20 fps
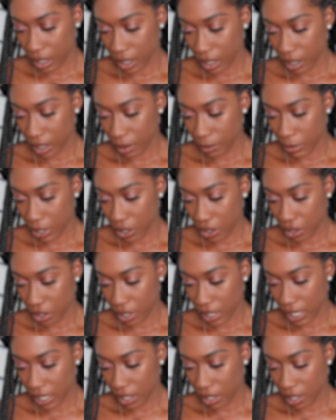And make sure
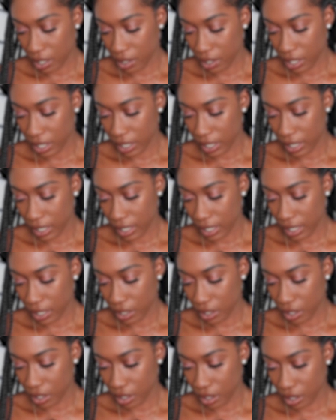that's all good and
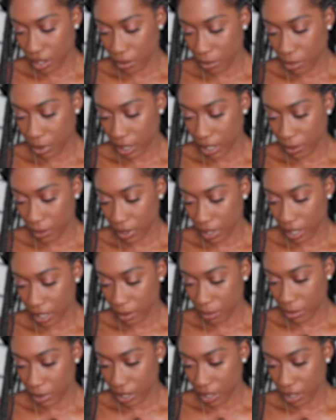centered, play with that
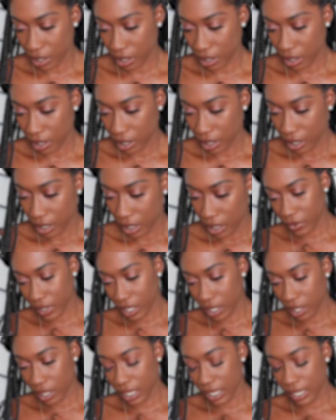a bit.
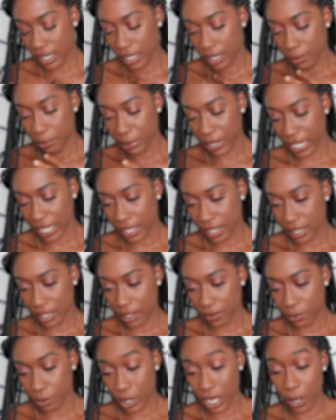This is the base
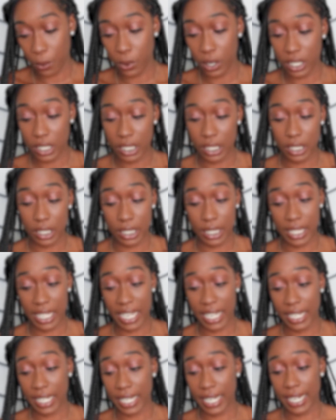of what I want it to look
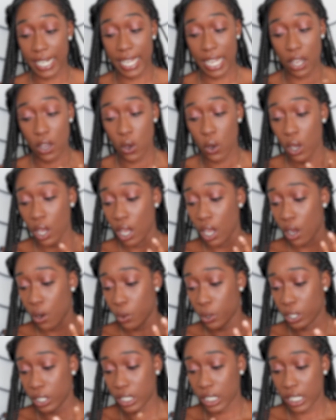like, and now
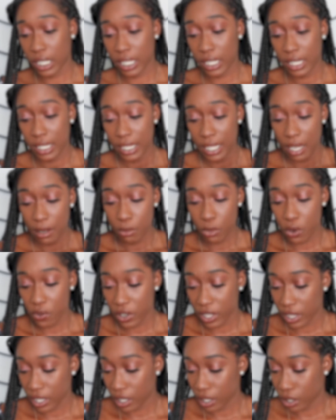we're just
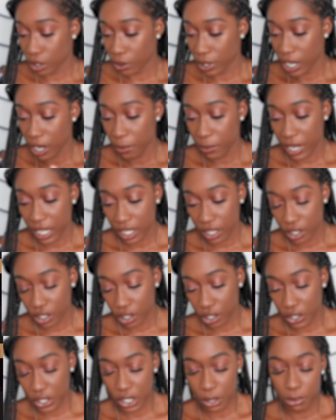moving things around, making
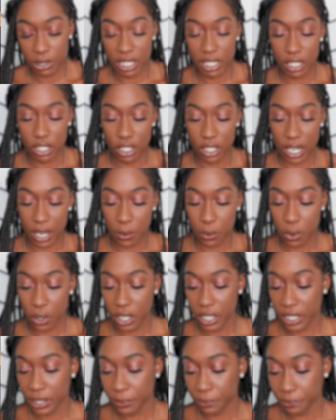sure it's in the position I
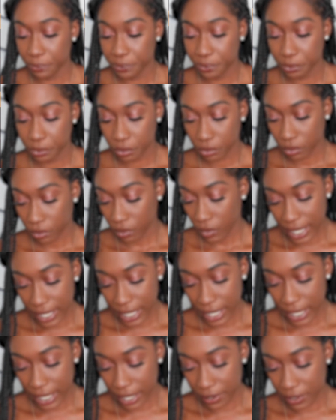want it, and
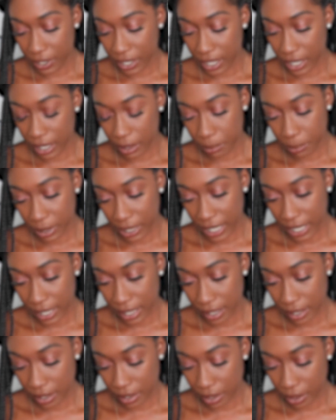getting everything in place.
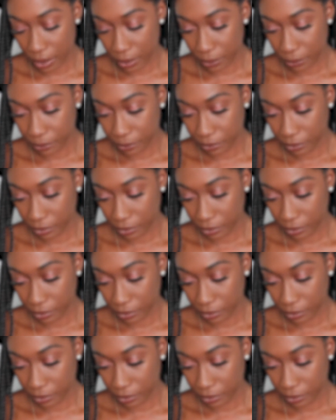So,